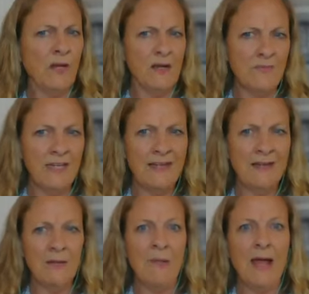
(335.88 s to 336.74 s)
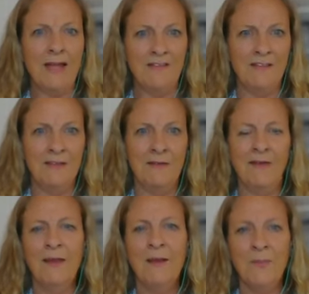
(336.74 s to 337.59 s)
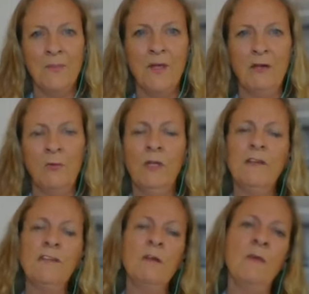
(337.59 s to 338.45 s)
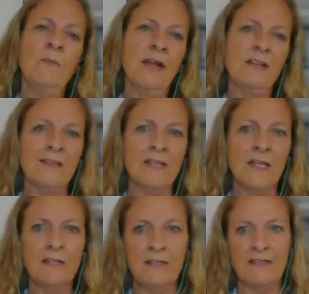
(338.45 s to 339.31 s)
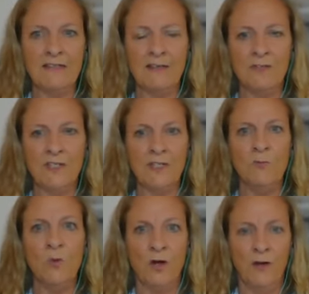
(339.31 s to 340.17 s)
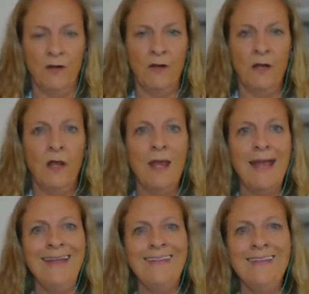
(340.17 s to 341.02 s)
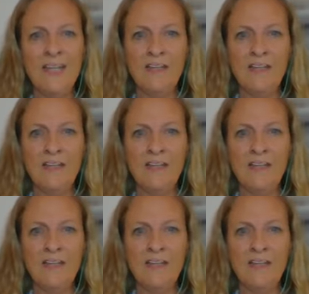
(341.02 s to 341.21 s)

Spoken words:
becoming a pattern, Mike? Well, let's go back to 1971 and